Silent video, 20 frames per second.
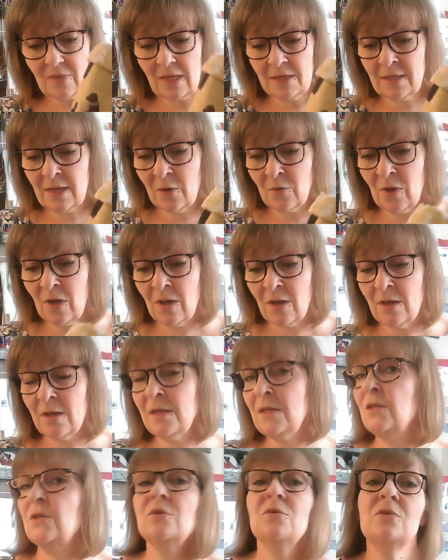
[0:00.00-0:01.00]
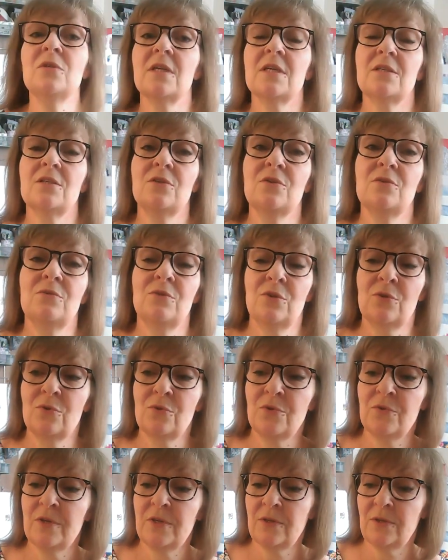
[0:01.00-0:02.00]
Now I used a
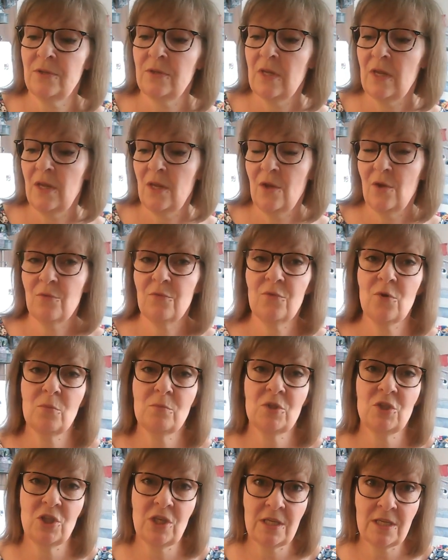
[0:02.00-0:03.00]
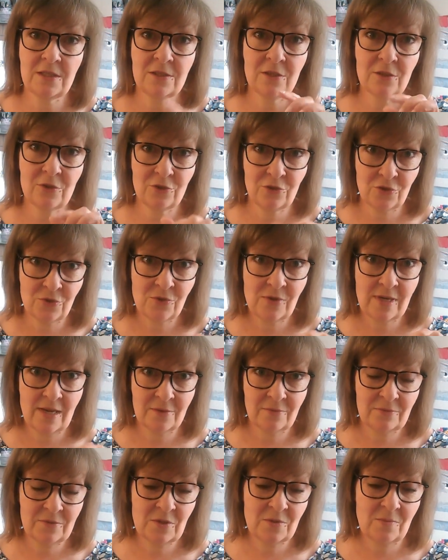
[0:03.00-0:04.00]
tutorial from Jean
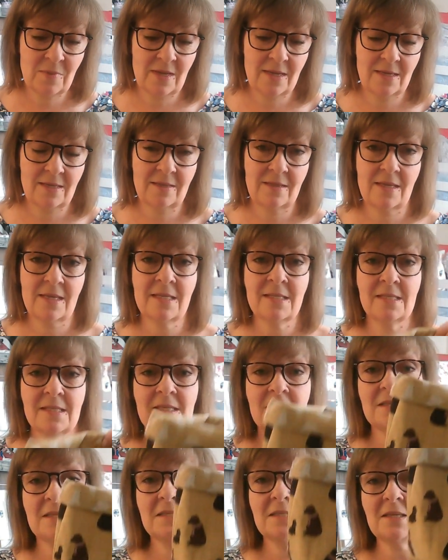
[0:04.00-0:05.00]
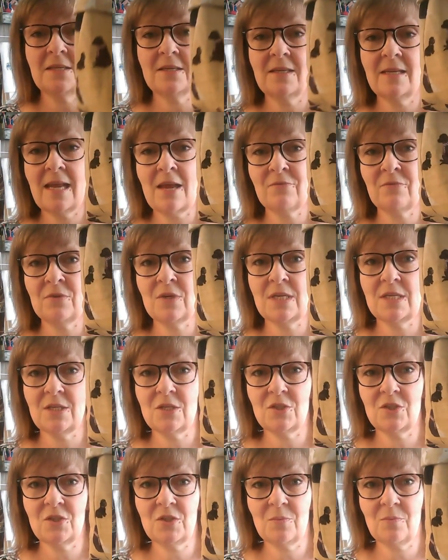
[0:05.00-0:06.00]
Truelove to make this. This is the 11
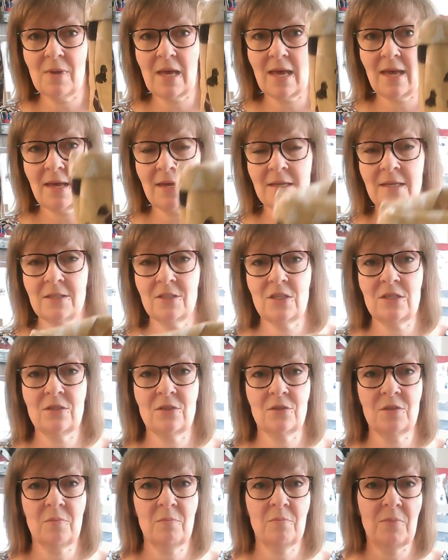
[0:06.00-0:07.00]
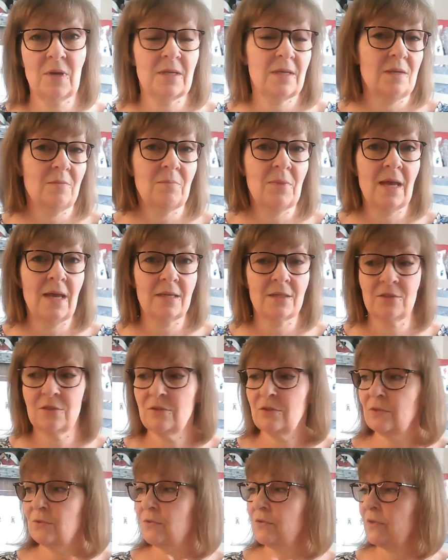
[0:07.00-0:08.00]
inch bag. She's got a bucket bag
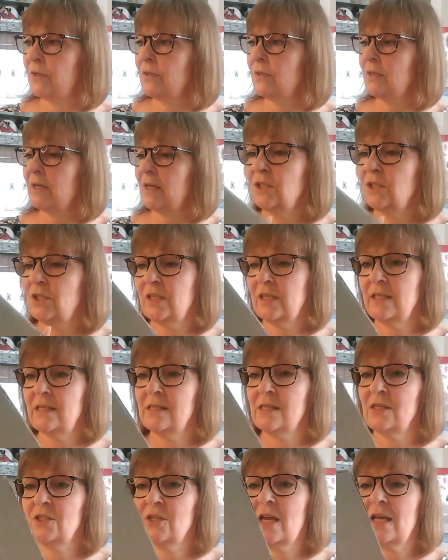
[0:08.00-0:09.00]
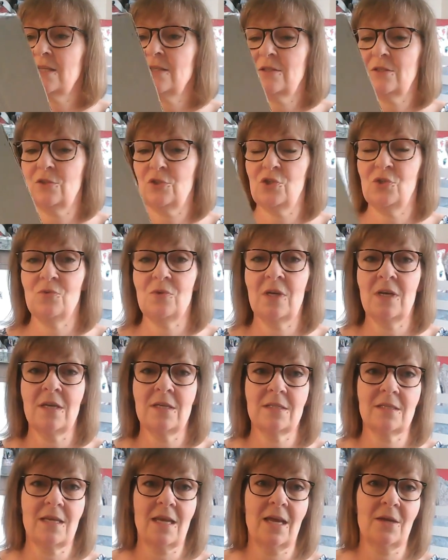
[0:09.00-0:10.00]
tutorial she suggests you
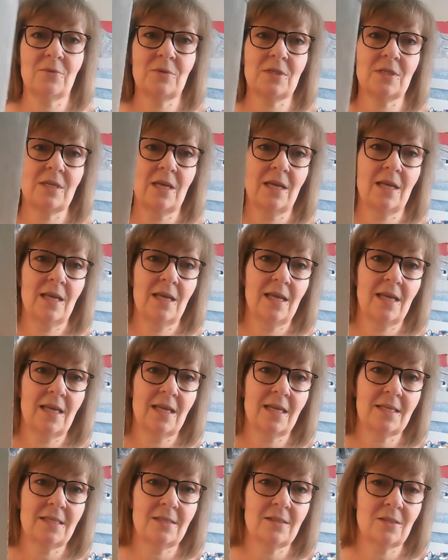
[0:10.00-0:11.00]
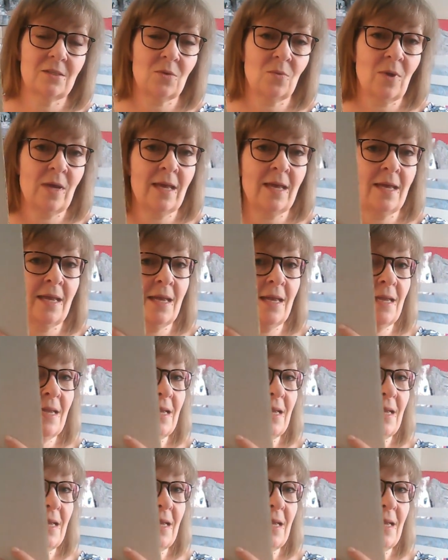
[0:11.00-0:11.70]
cut out a square